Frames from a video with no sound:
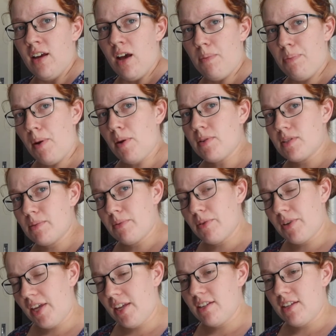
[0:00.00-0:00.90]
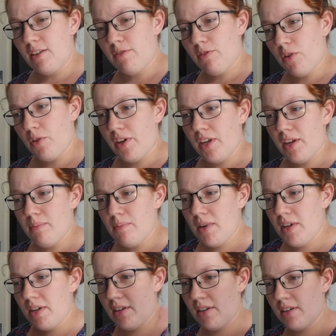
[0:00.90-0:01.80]
a possible kindy for
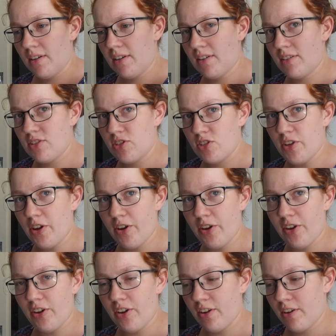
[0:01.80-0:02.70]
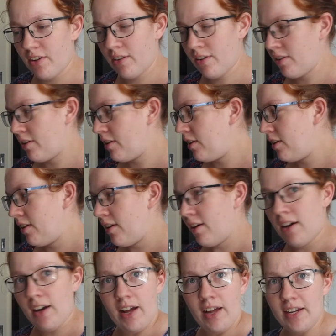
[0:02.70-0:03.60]
him. So
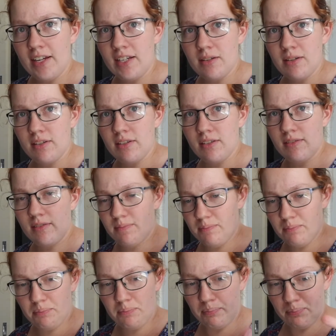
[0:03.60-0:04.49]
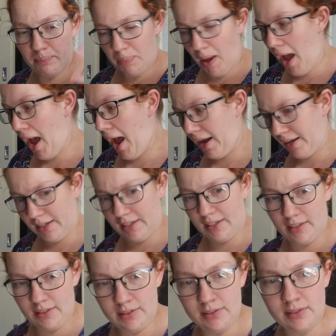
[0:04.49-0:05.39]
I need to
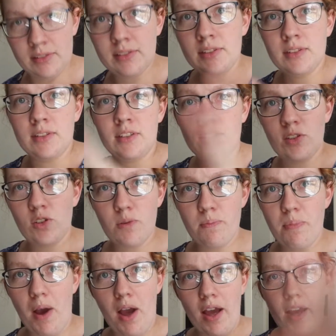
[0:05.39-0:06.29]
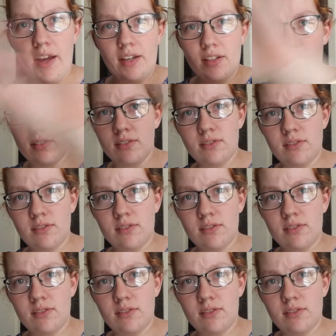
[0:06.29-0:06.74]
pack. Goodbye.